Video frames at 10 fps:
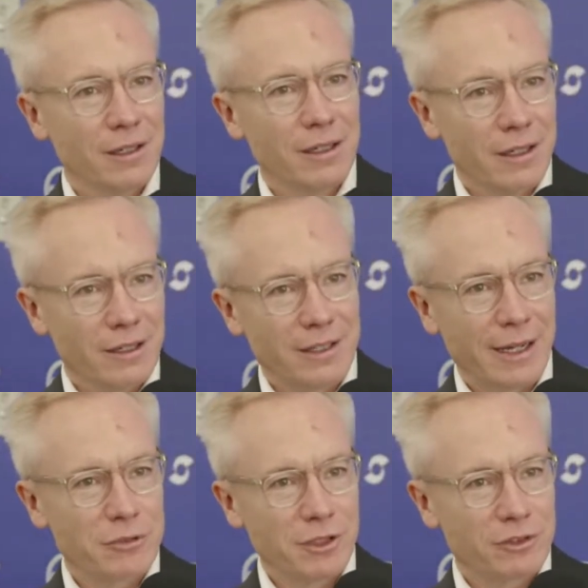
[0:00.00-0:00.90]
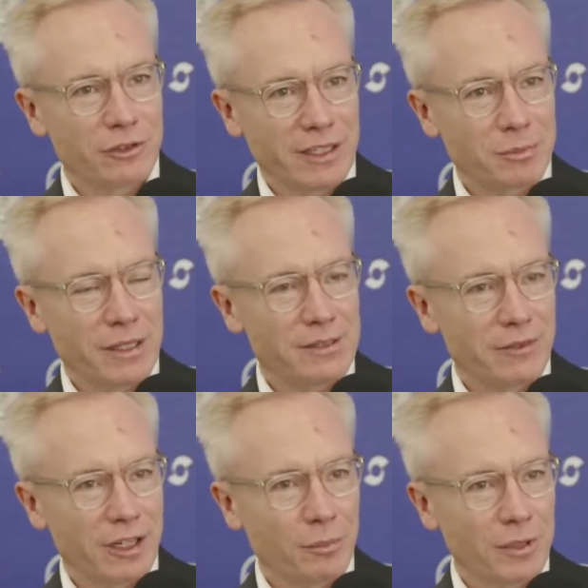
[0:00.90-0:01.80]
in terms of strengths-based
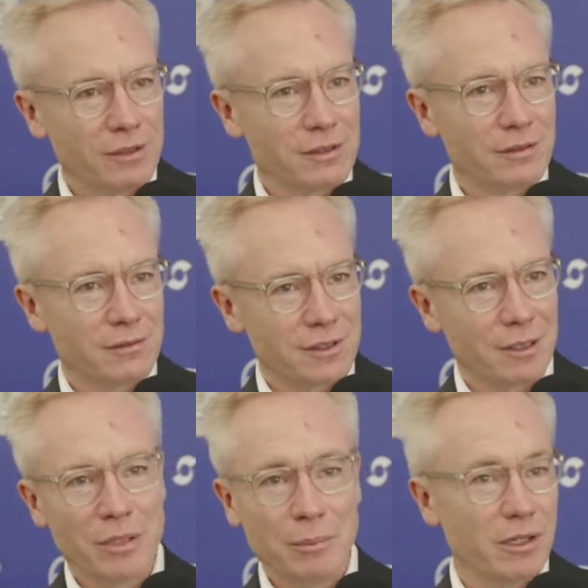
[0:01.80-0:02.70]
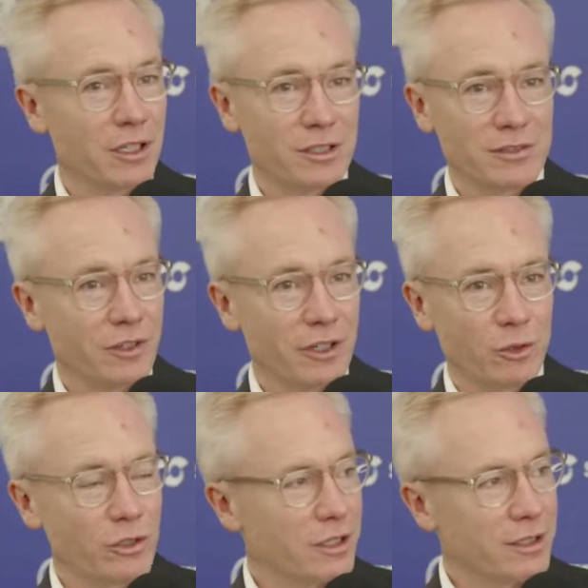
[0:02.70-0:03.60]
development, some people are just very
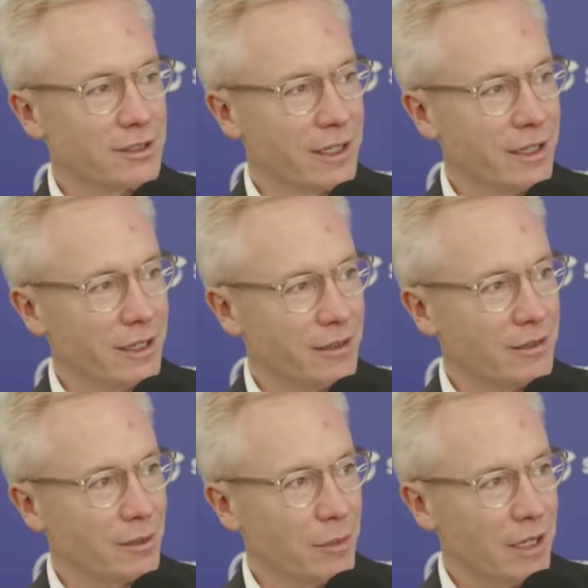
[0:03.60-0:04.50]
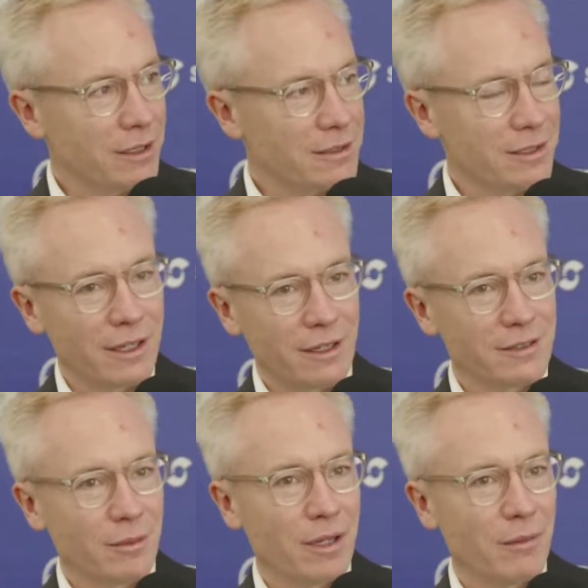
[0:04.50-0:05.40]
good in understanding the markets and others
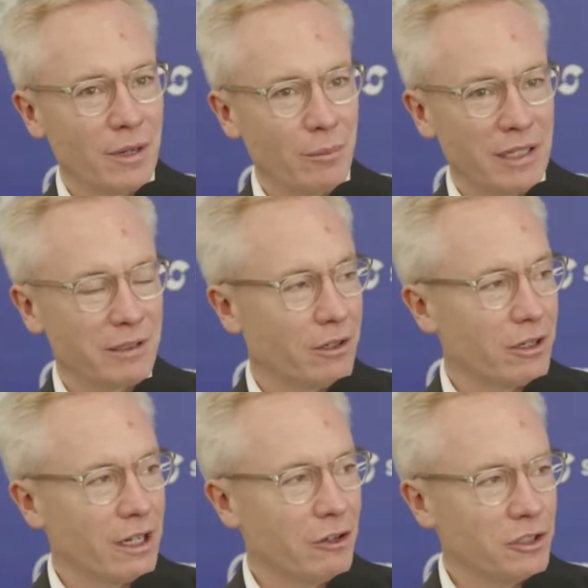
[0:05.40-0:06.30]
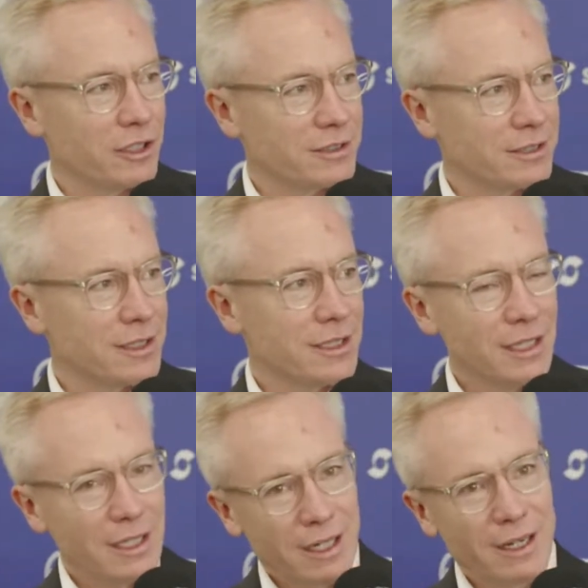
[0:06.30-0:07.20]
are better on analytics.
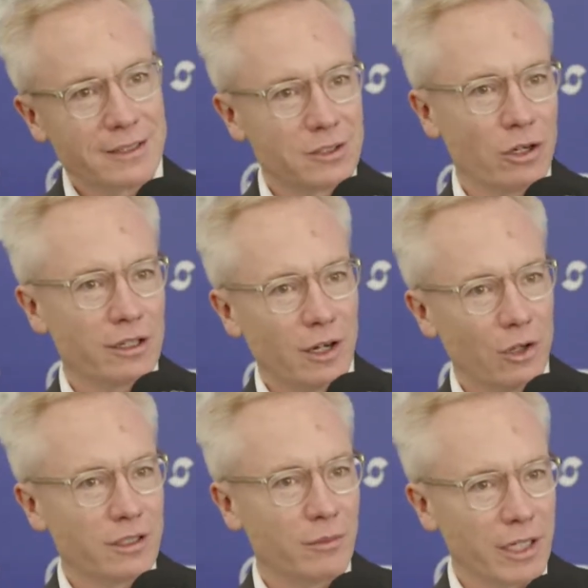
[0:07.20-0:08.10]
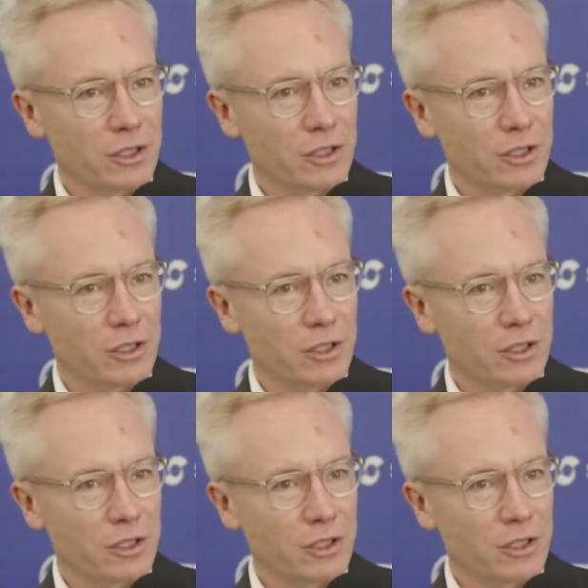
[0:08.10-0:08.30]
And let's call it out and make sure